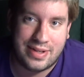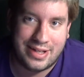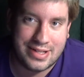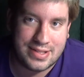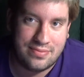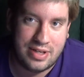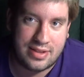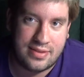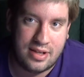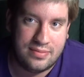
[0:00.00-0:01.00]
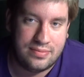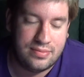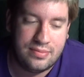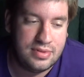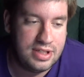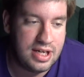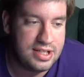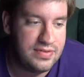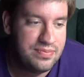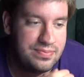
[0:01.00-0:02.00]
And that's with
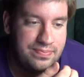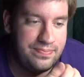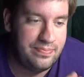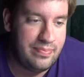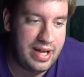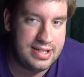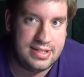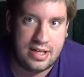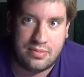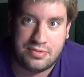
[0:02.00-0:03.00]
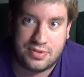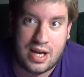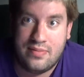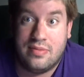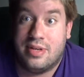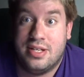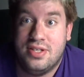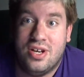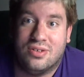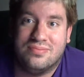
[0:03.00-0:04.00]
tons of meds that are prescribed to me.
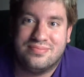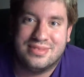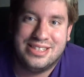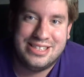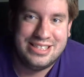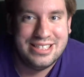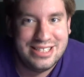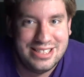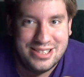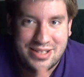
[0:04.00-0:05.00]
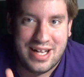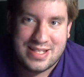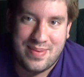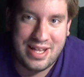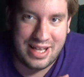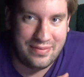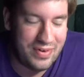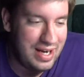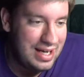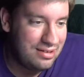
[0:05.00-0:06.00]
So, that's my life
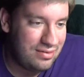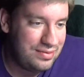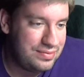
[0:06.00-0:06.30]
right now.